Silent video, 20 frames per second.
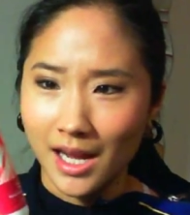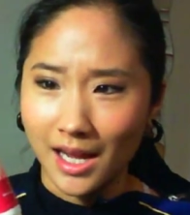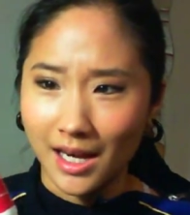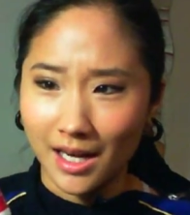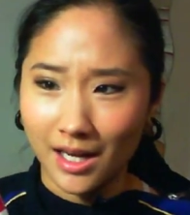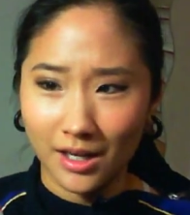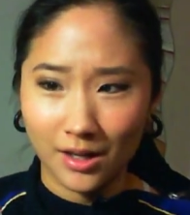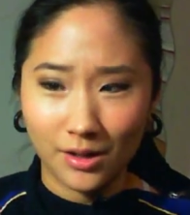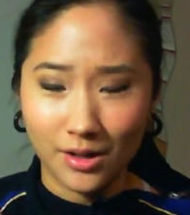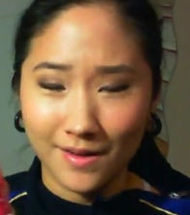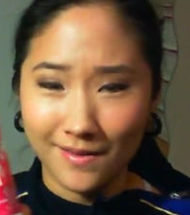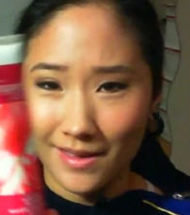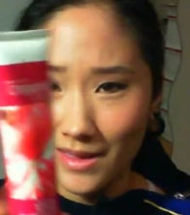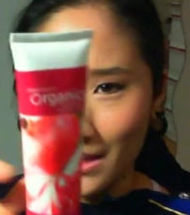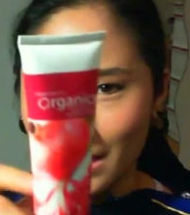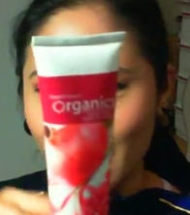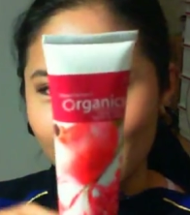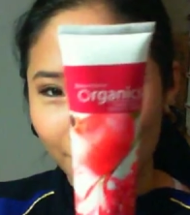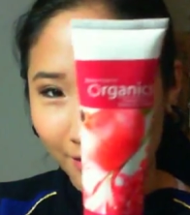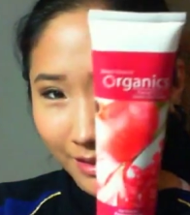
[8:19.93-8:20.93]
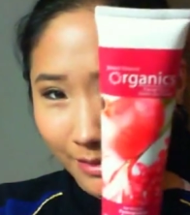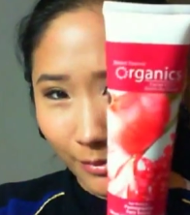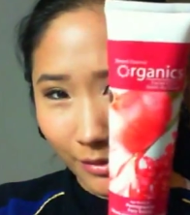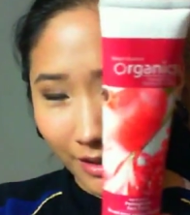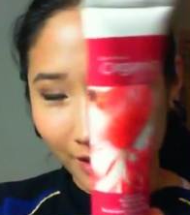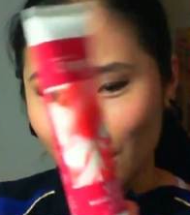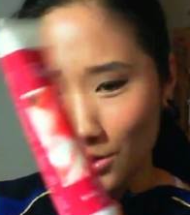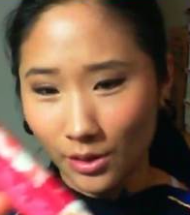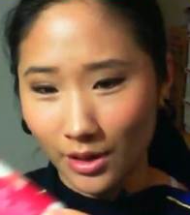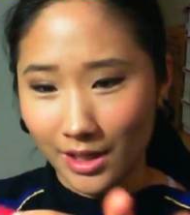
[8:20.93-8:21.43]
and I don't even think it was more
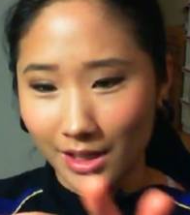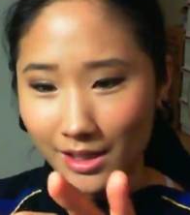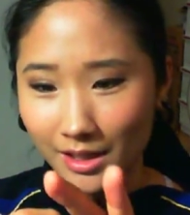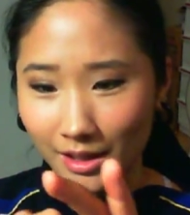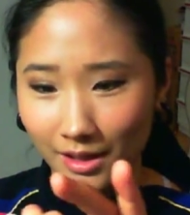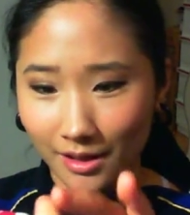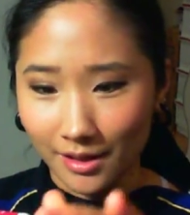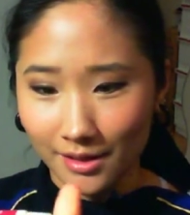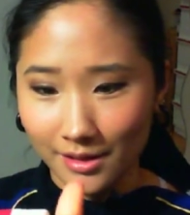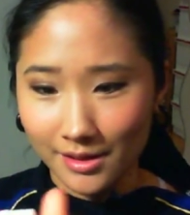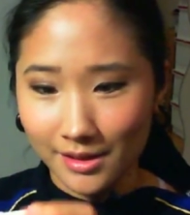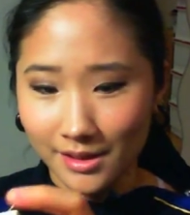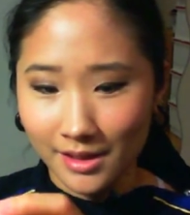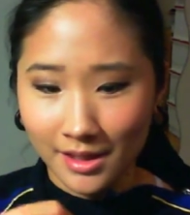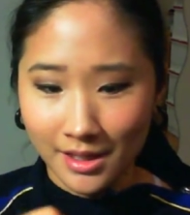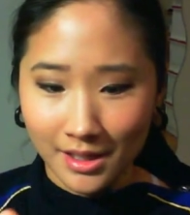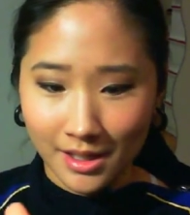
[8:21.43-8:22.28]
than $20.